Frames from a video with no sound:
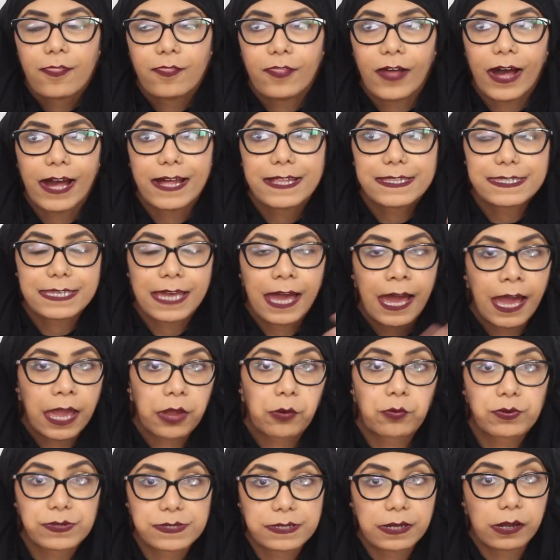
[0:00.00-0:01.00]
that
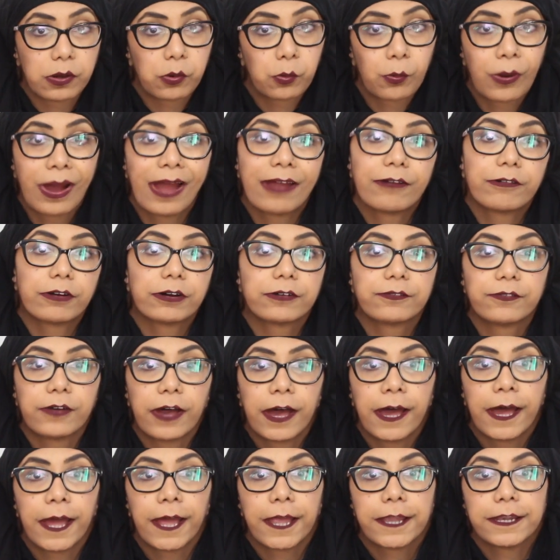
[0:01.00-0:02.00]
I wasn't aware of,
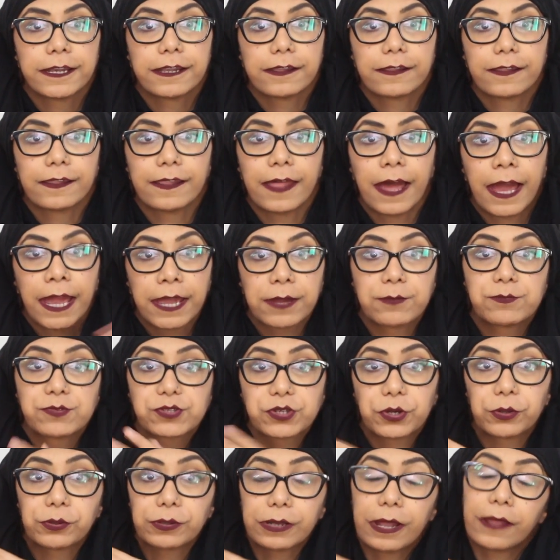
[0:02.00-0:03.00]
and I am
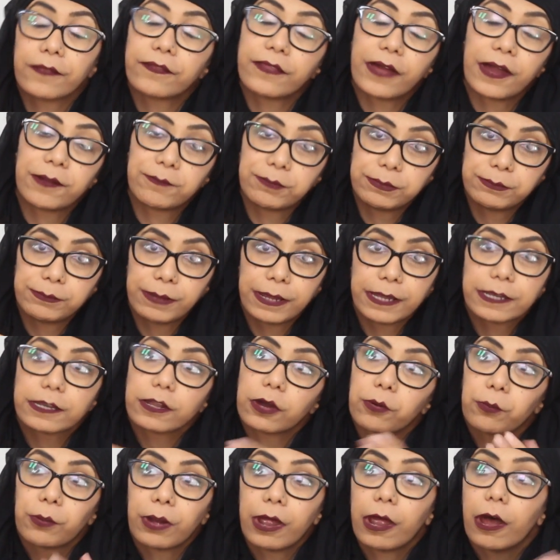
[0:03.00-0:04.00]
so glad that I've been
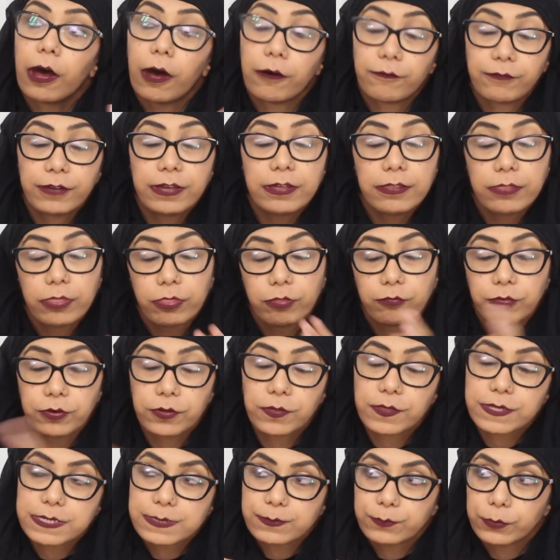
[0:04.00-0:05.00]
made aware of it
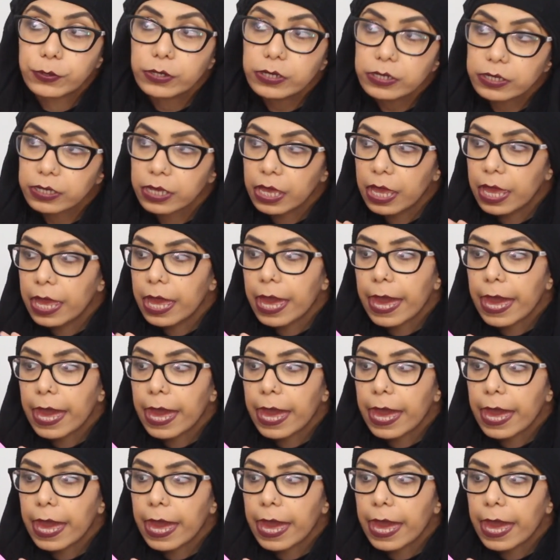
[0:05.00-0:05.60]
through this book.